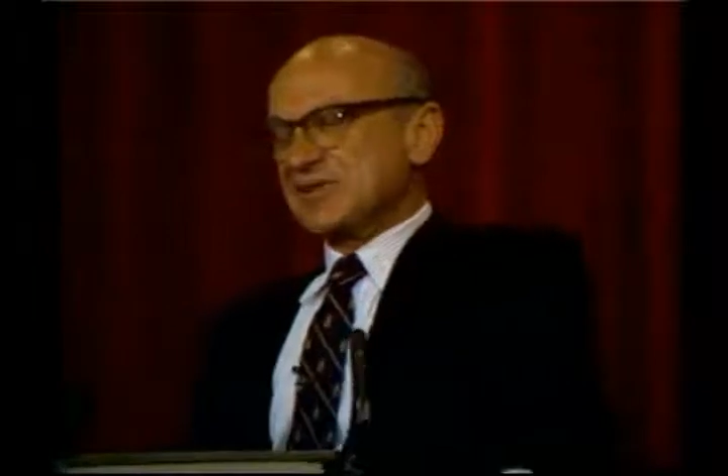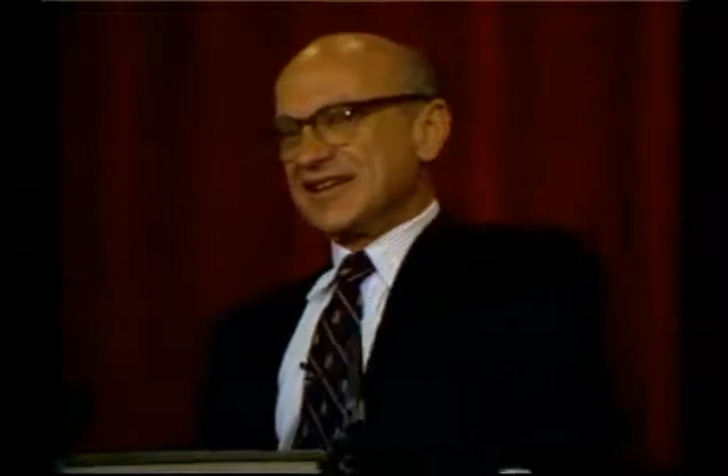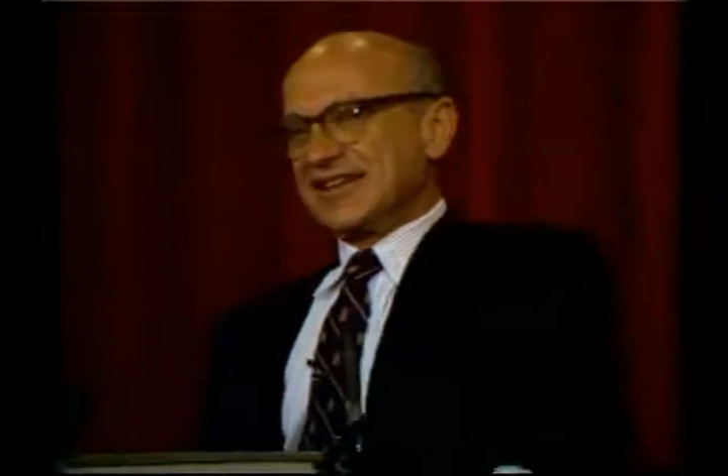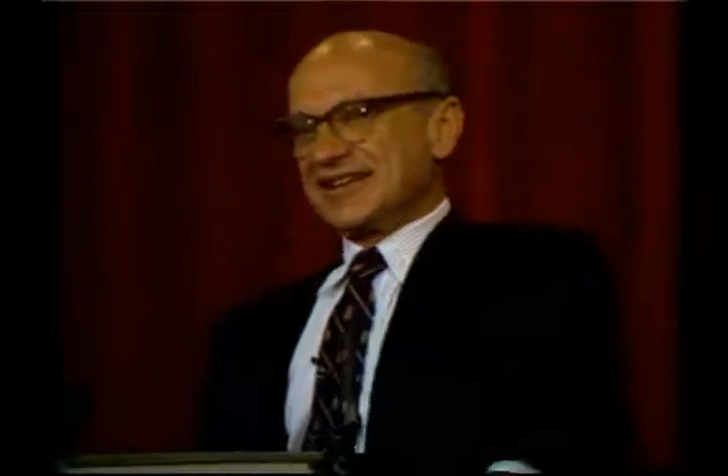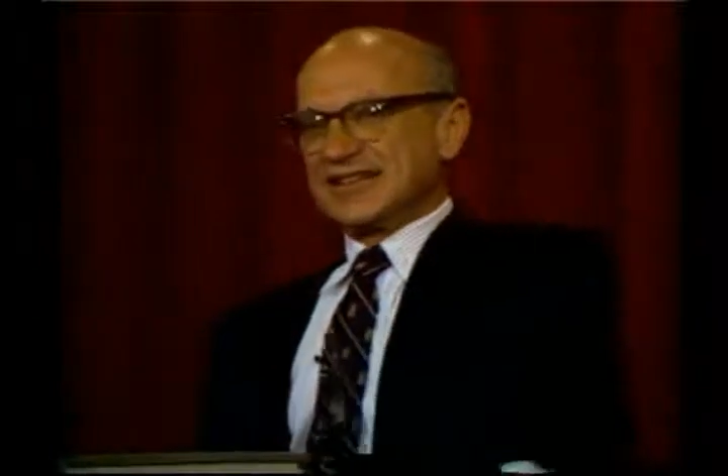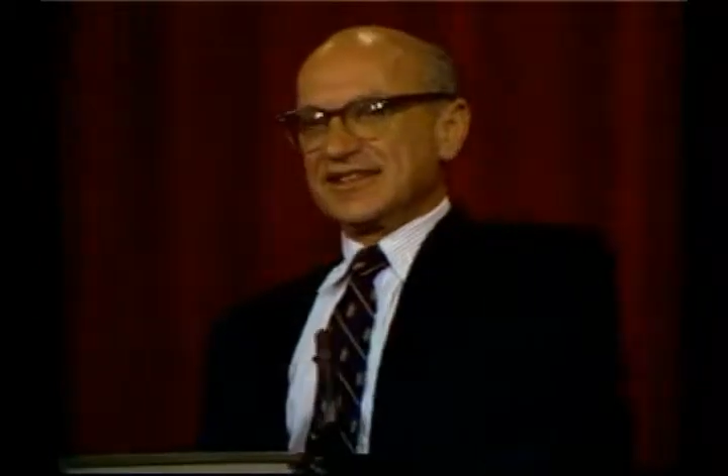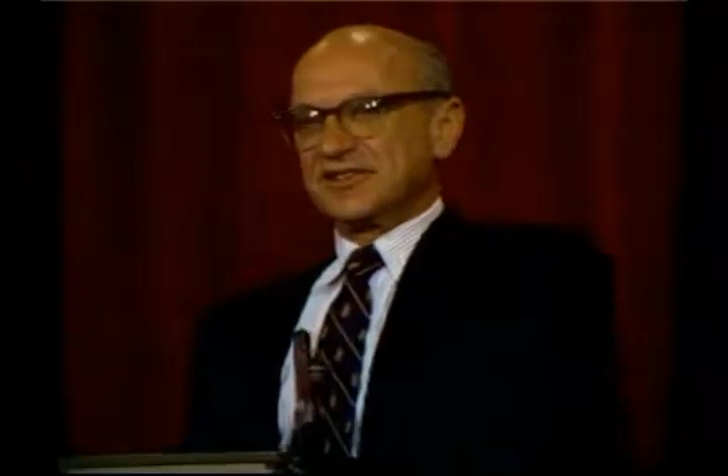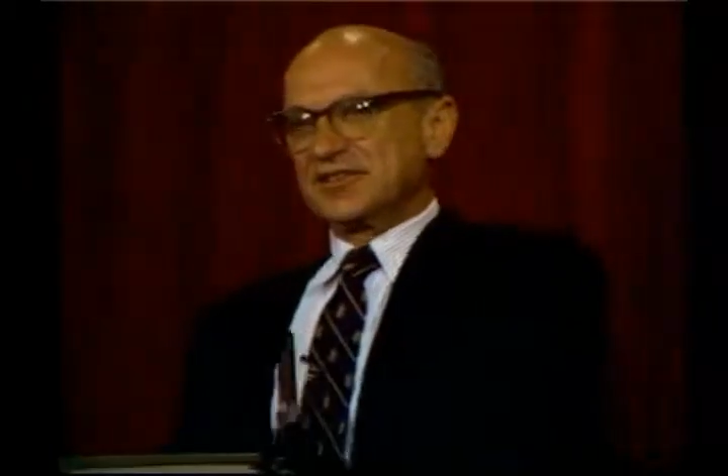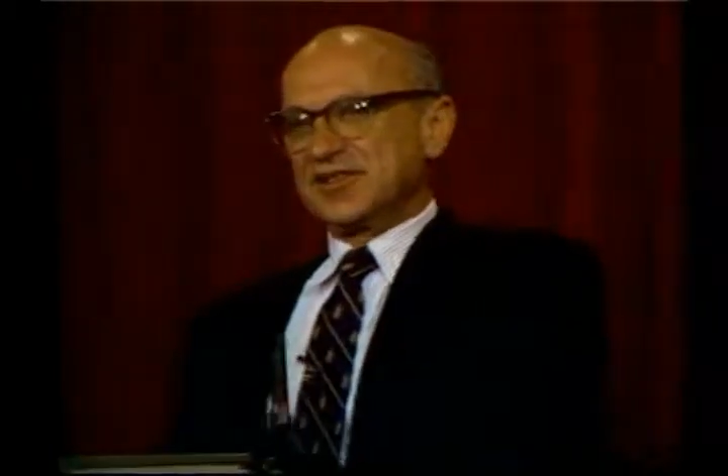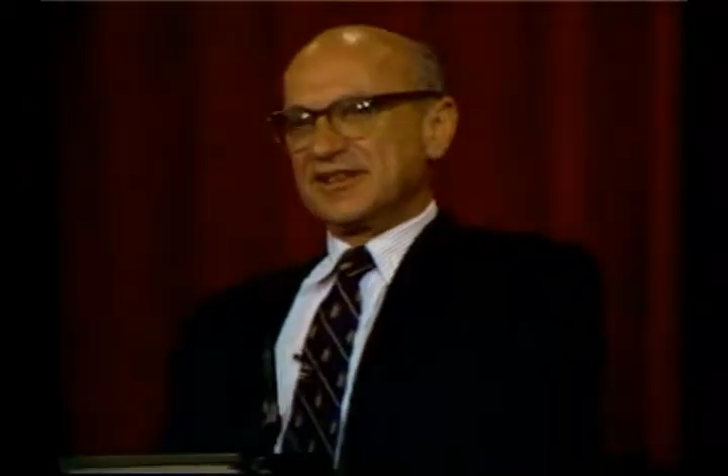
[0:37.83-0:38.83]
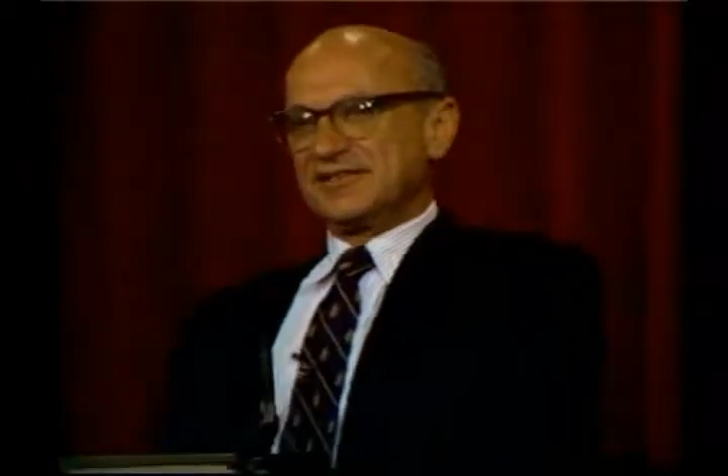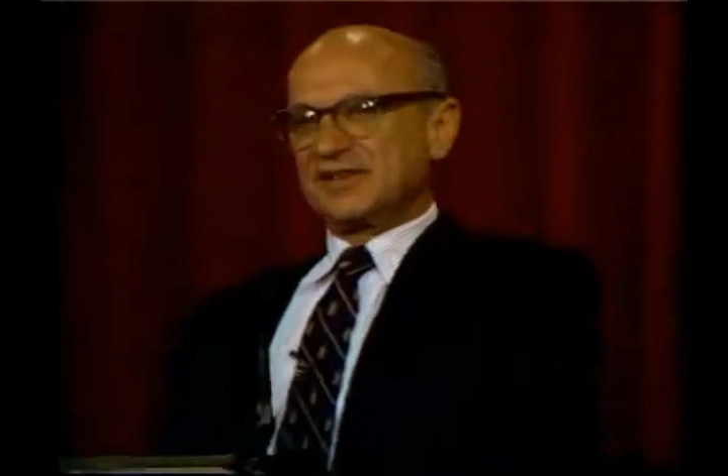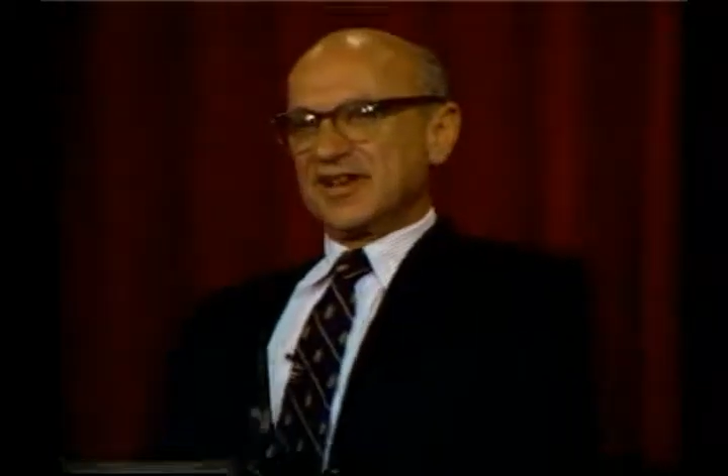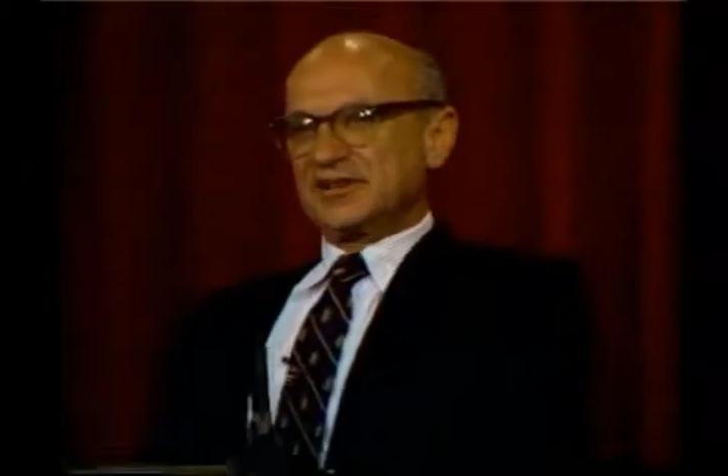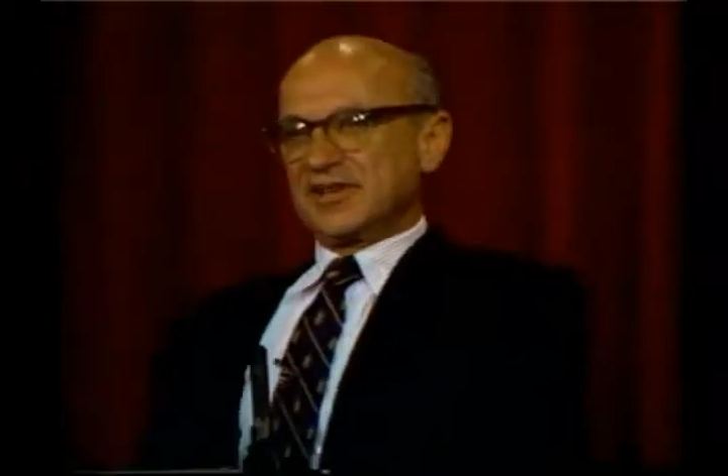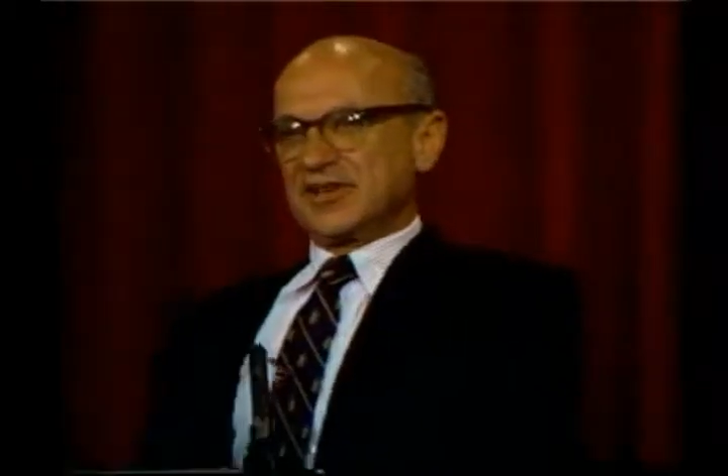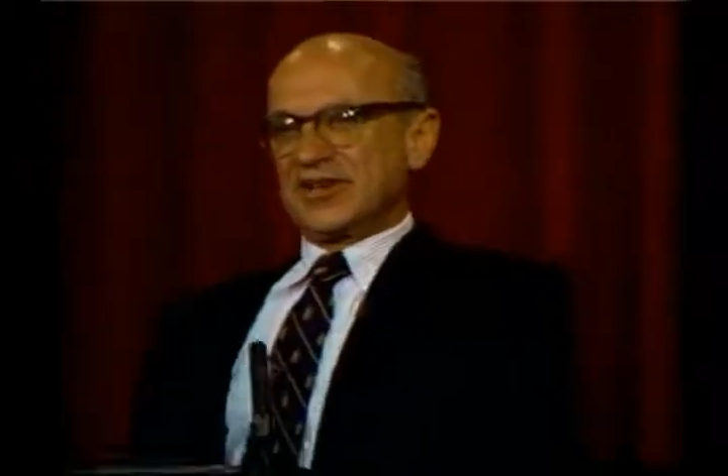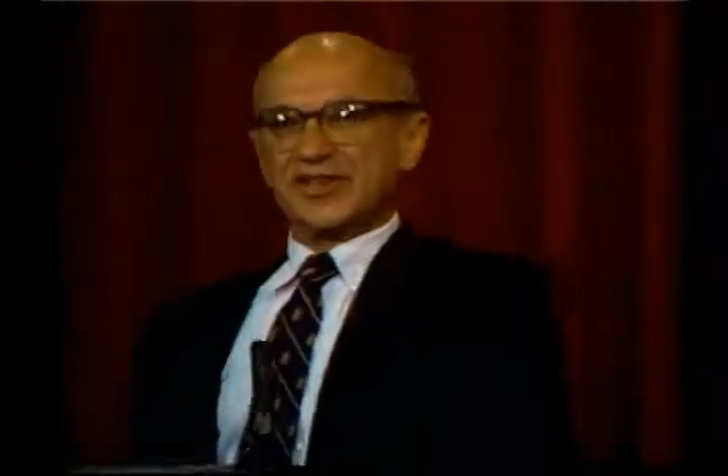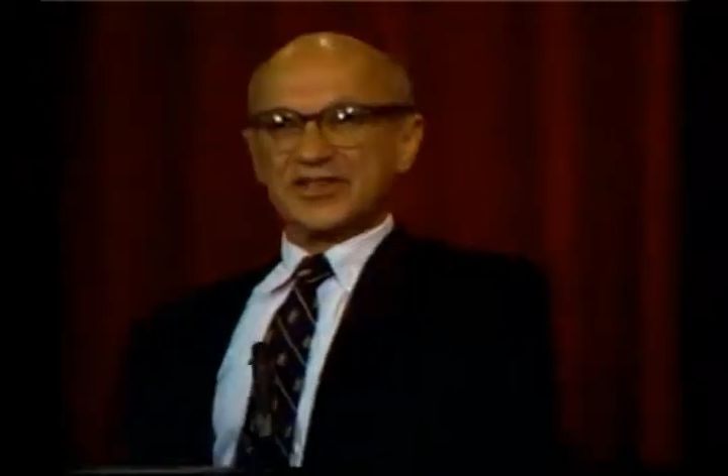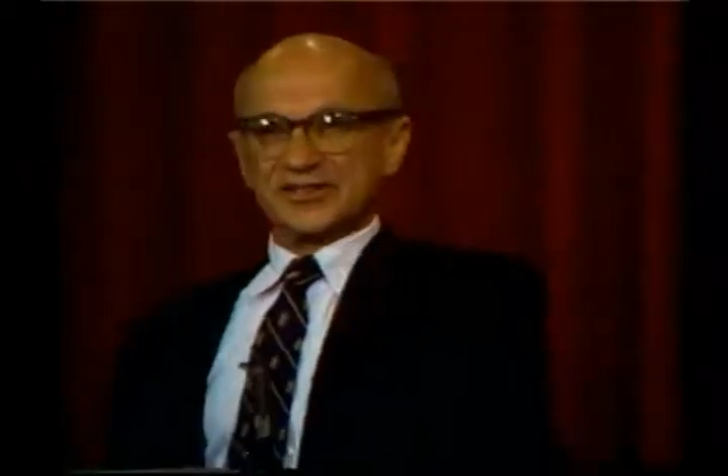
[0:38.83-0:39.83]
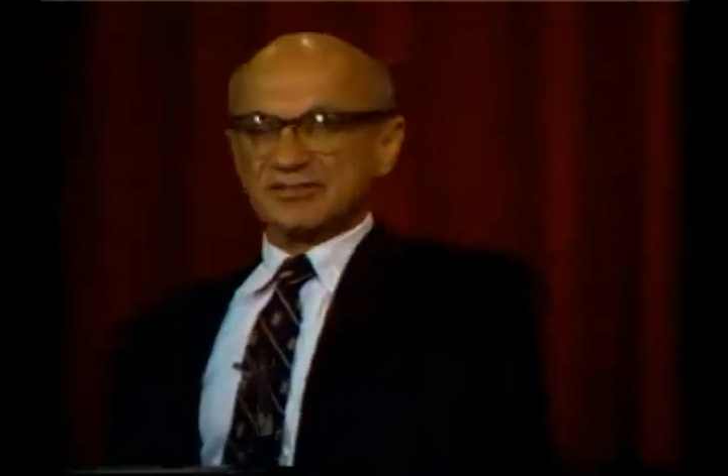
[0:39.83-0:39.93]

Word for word: well, uh, you have a great many heart